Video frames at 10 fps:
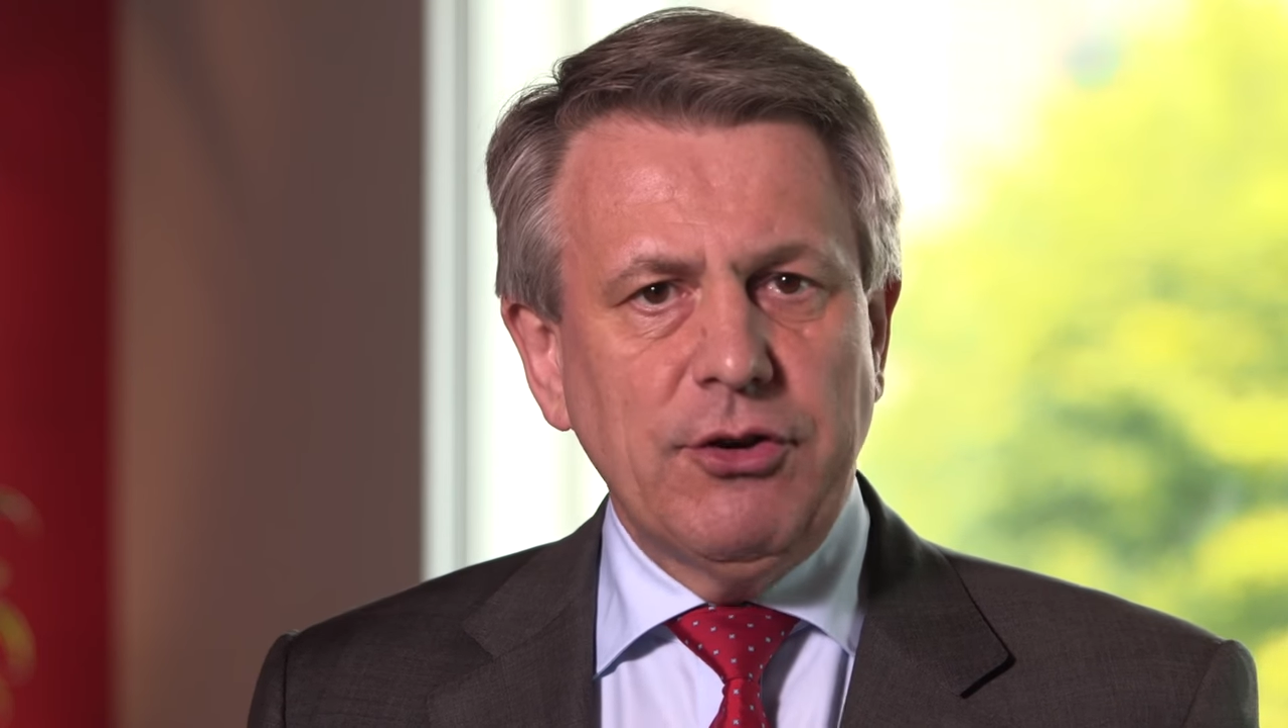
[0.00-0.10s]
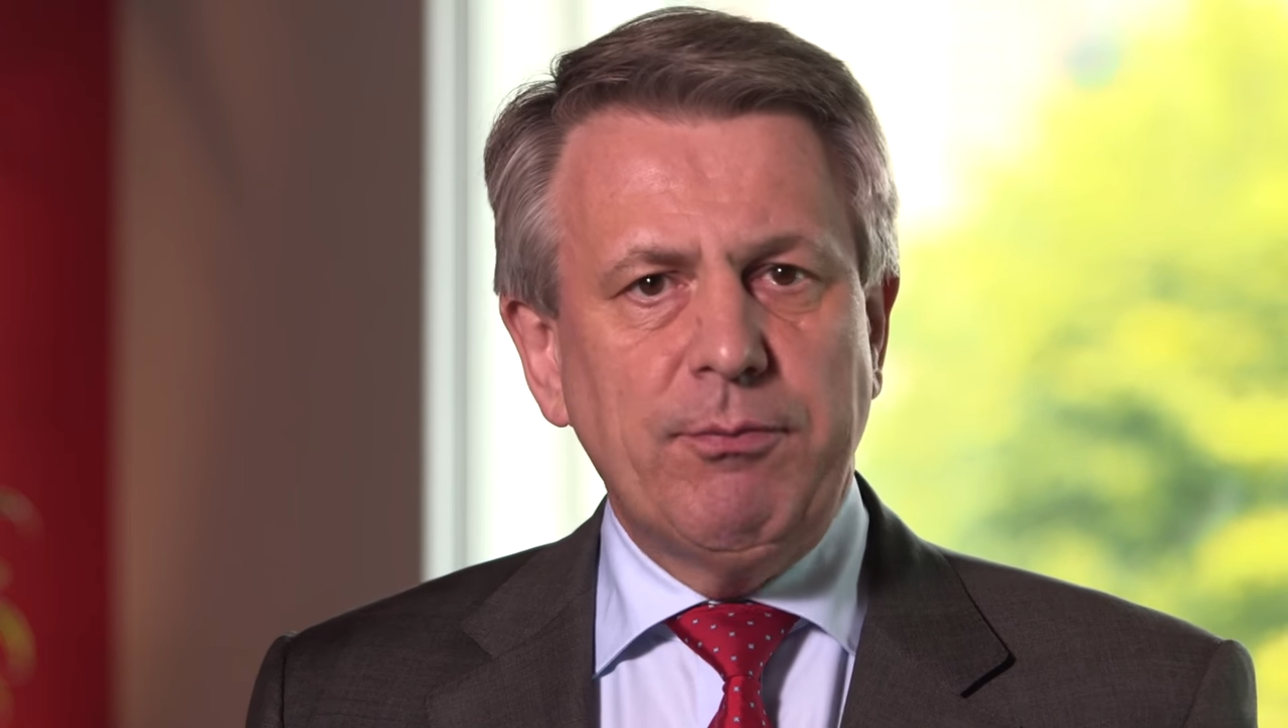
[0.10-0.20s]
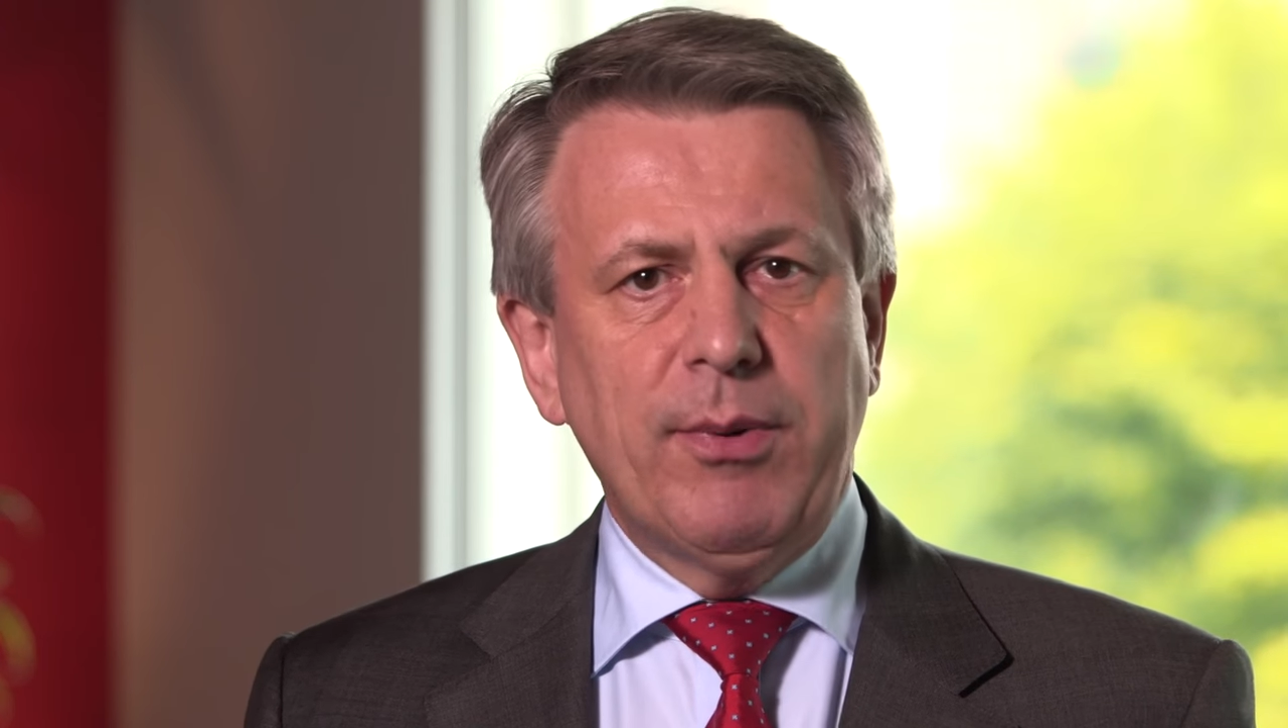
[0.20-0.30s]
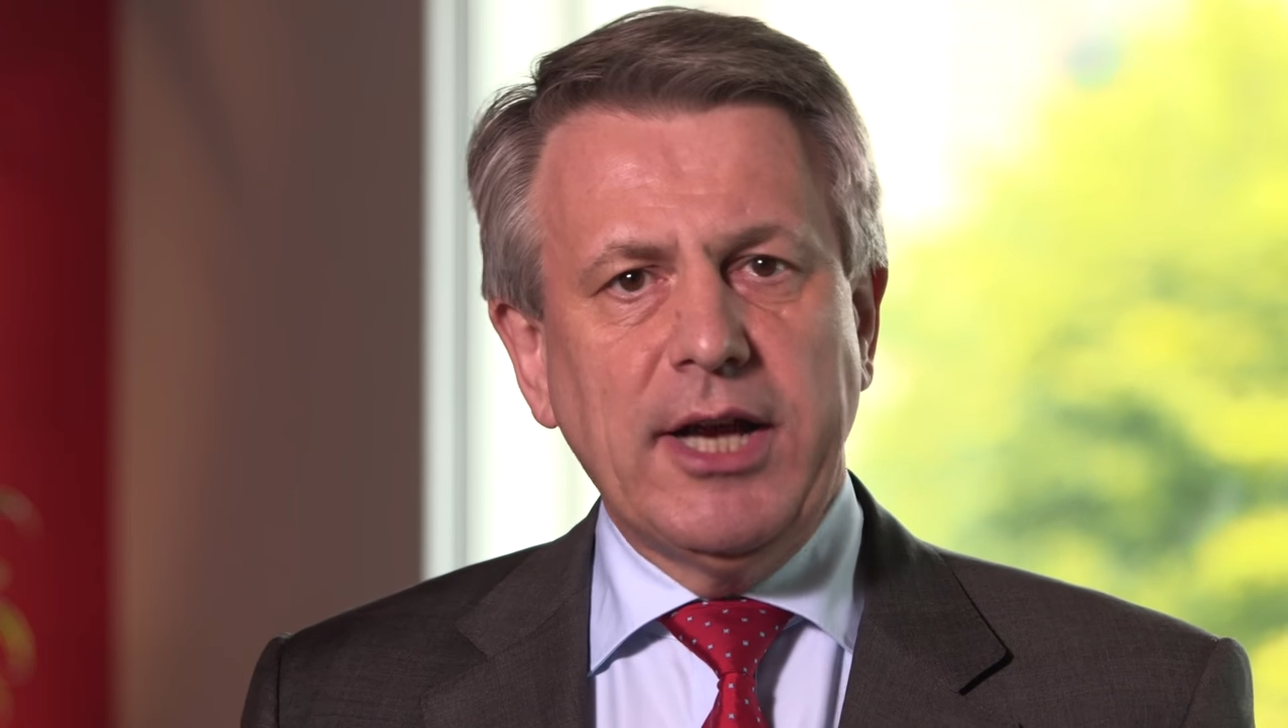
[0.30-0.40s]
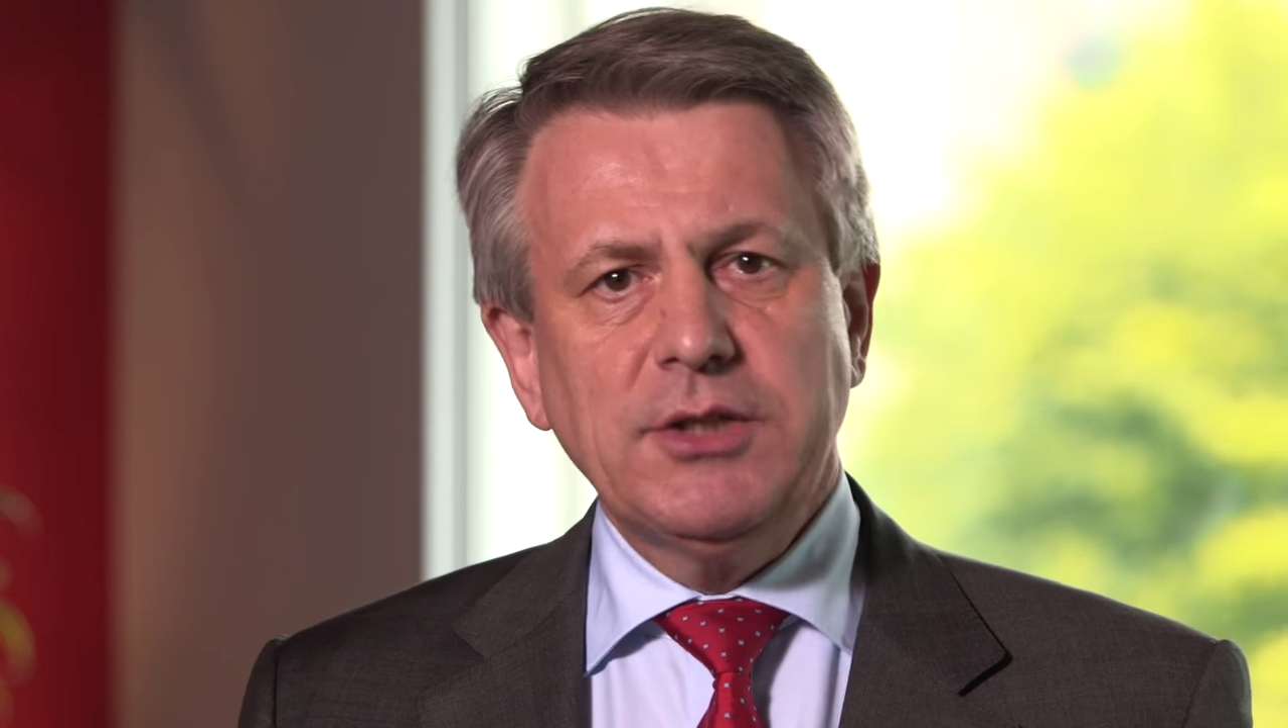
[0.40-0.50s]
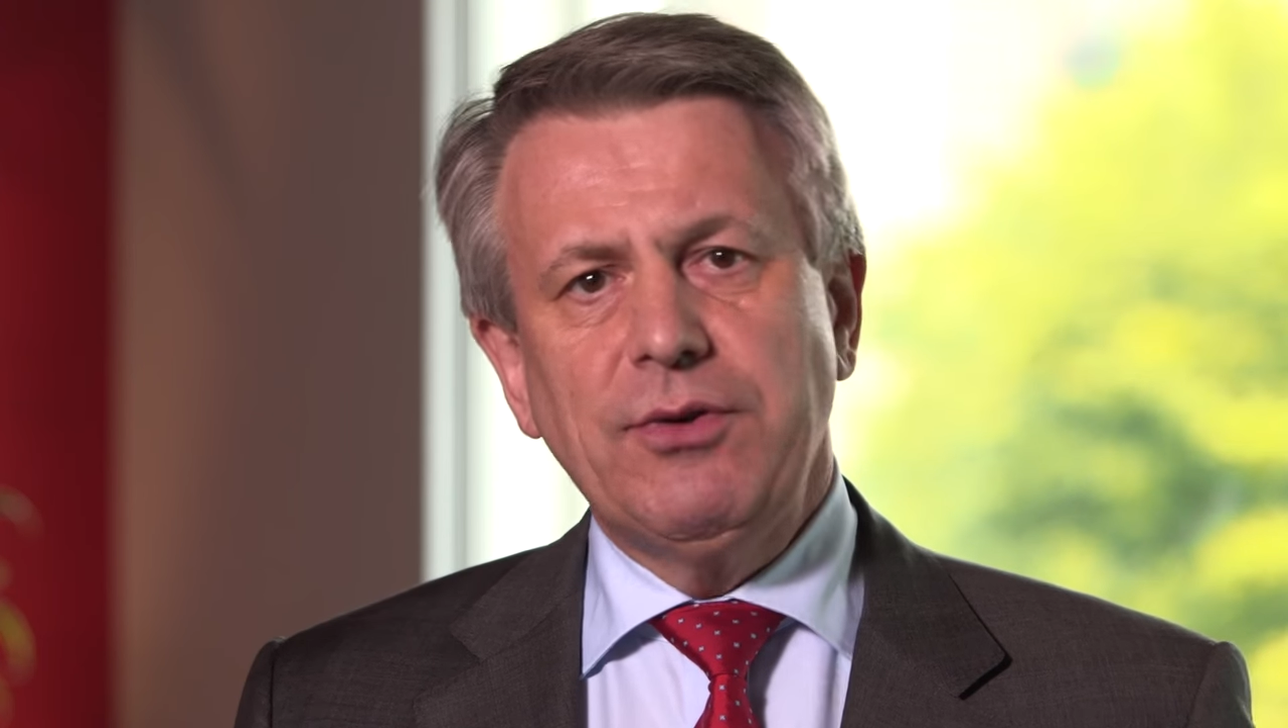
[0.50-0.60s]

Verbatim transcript: of price